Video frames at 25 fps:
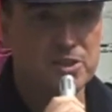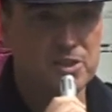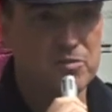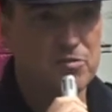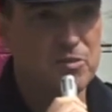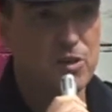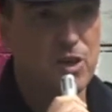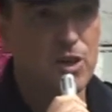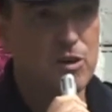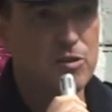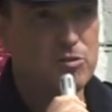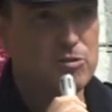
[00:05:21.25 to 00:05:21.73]
is
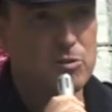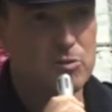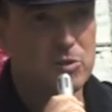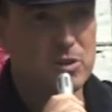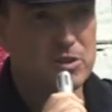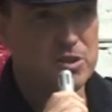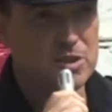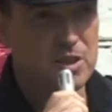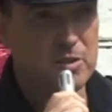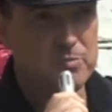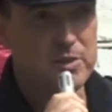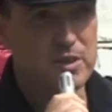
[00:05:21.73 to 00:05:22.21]
involved
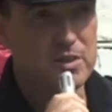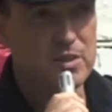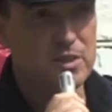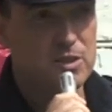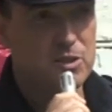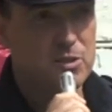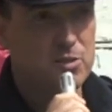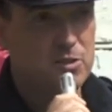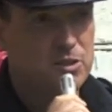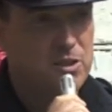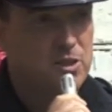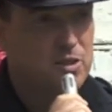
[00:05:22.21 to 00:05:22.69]
with something to
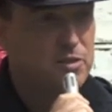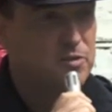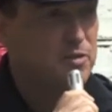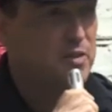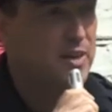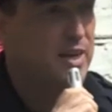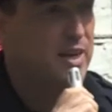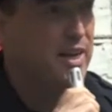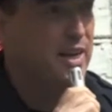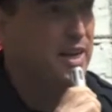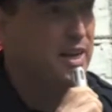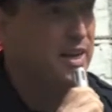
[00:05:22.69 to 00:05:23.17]
do with
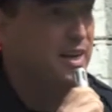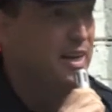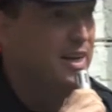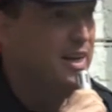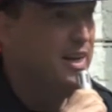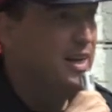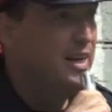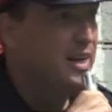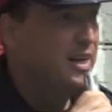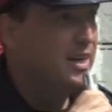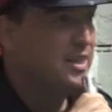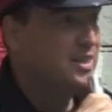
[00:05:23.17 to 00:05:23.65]
graffiti,
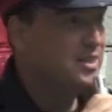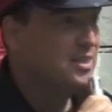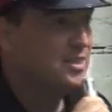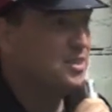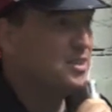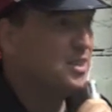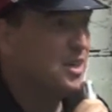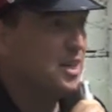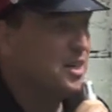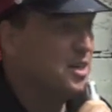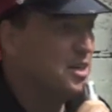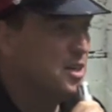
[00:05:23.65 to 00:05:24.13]

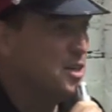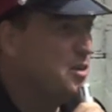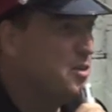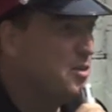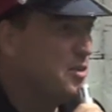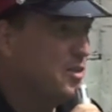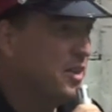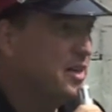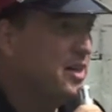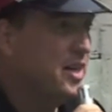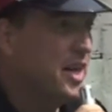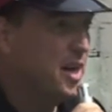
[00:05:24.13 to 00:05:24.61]
it's uh,
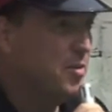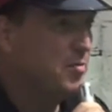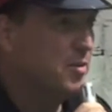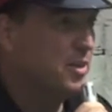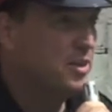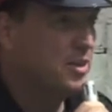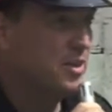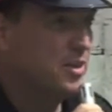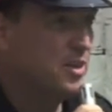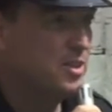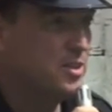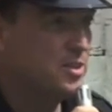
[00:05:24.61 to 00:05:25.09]
Youth in
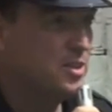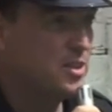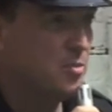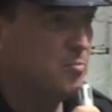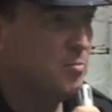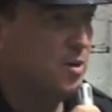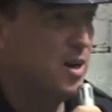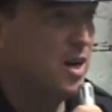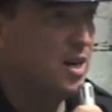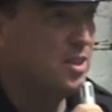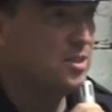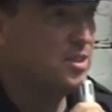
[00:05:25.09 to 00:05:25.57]
Neighborhoods, a
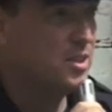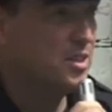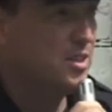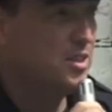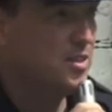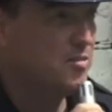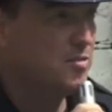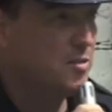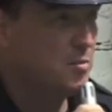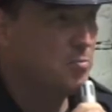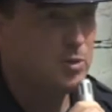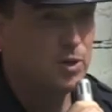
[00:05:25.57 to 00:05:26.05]

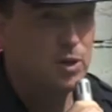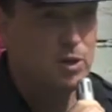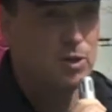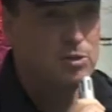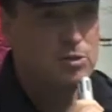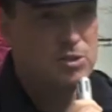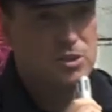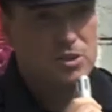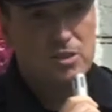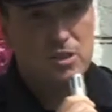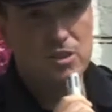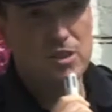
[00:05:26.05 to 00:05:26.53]
positive
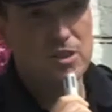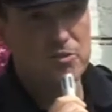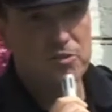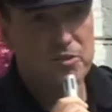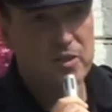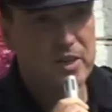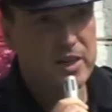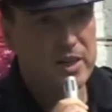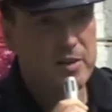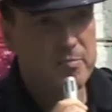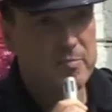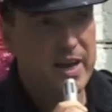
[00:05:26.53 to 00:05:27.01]
approach to
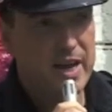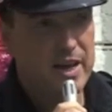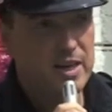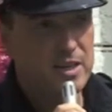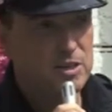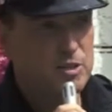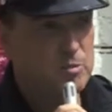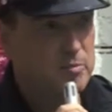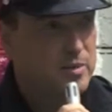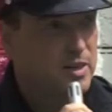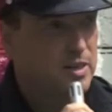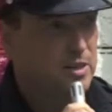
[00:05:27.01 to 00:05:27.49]
graffiti
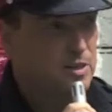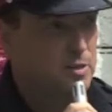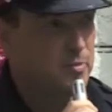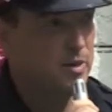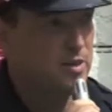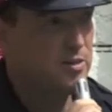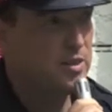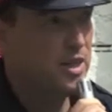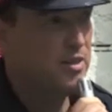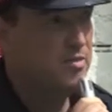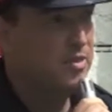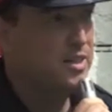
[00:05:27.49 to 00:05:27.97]
management. It's
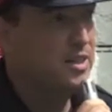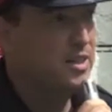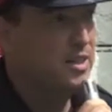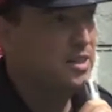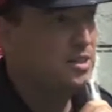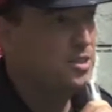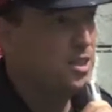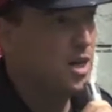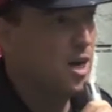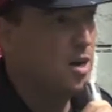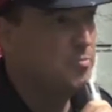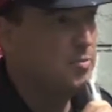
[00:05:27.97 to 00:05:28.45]
about giving
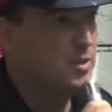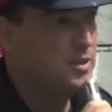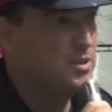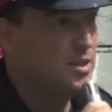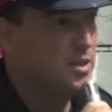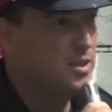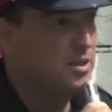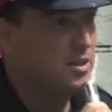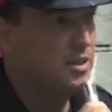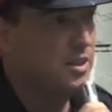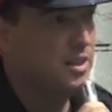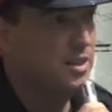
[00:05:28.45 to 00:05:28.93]
kids
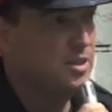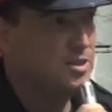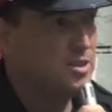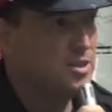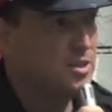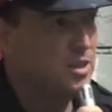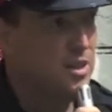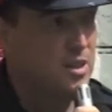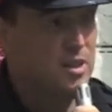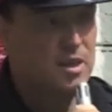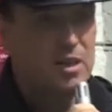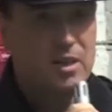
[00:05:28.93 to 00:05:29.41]

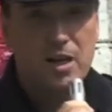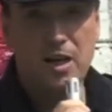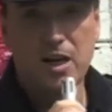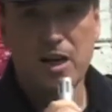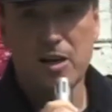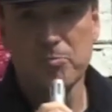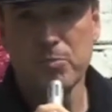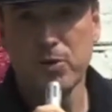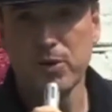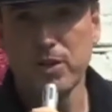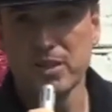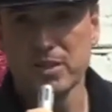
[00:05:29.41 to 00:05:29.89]
opportunities,
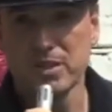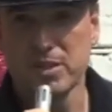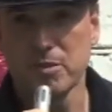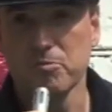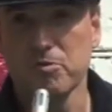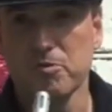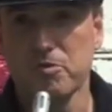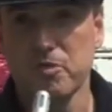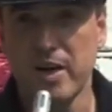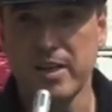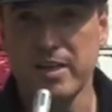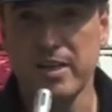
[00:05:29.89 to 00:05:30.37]
uh, putting some
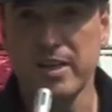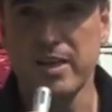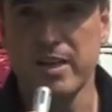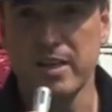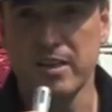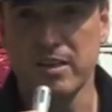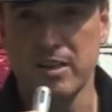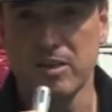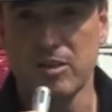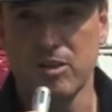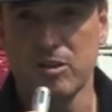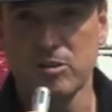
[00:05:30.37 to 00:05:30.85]
funding
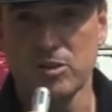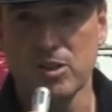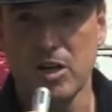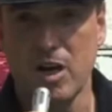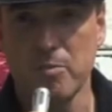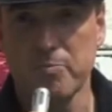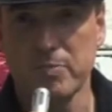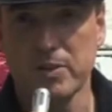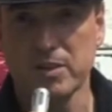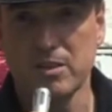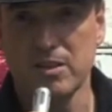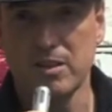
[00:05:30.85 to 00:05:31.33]
into those
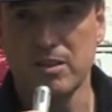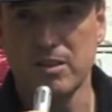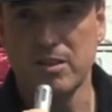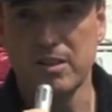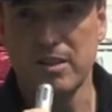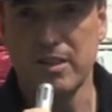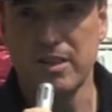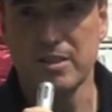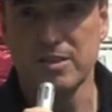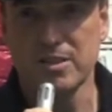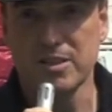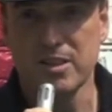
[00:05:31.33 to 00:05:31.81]

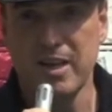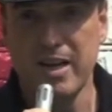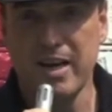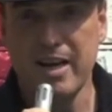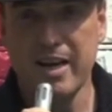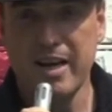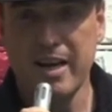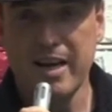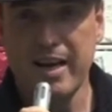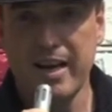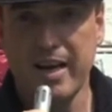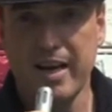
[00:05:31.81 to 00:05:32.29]
opportunities,
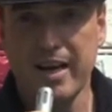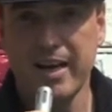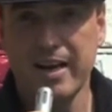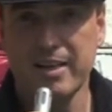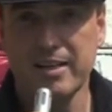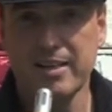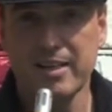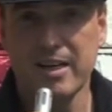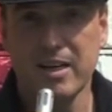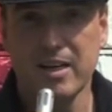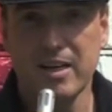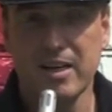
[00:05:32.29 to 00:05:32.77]

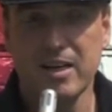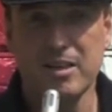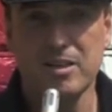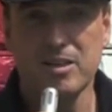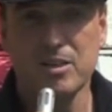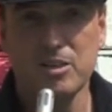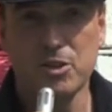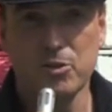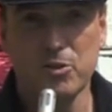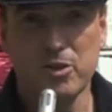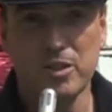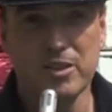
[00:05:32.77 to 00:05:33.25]
and uh,
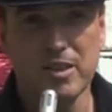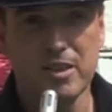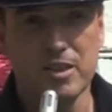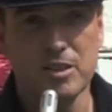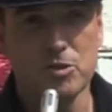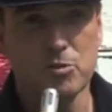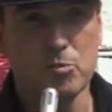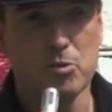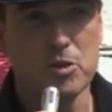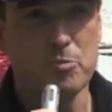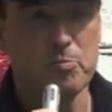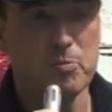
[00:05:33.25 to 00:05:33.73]
doing
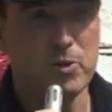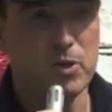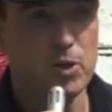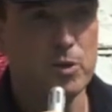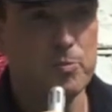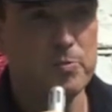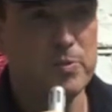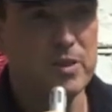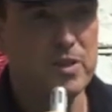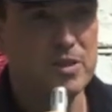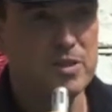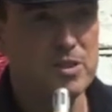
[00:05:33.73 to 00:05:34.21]
things with
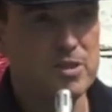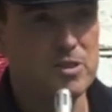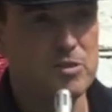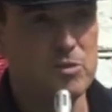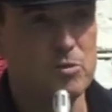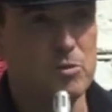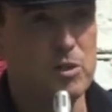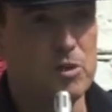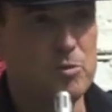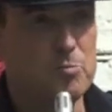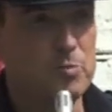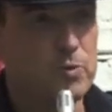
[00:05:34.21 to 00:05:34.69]
purpose,
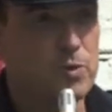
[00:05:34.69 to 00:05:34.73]
with